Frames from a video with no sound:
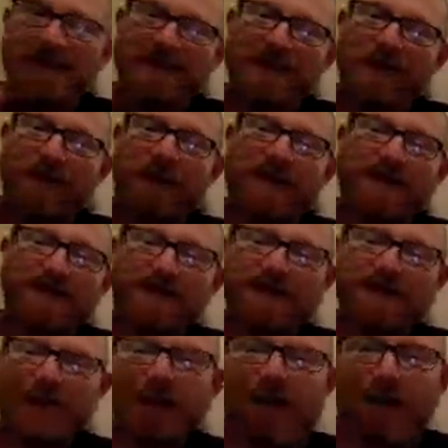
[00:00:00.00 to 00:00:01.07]
look into
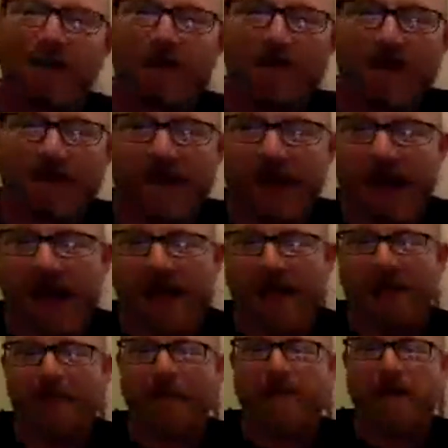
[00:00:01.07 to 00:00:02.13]
the light.
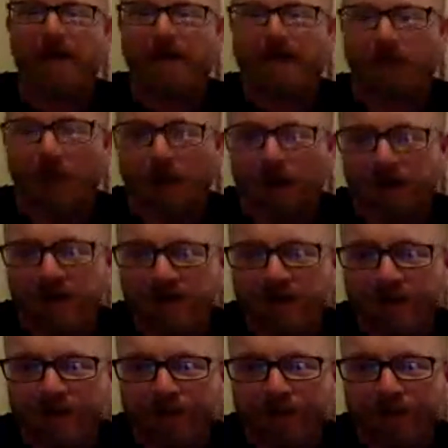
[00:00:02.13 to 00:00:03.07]
Let me know if it works.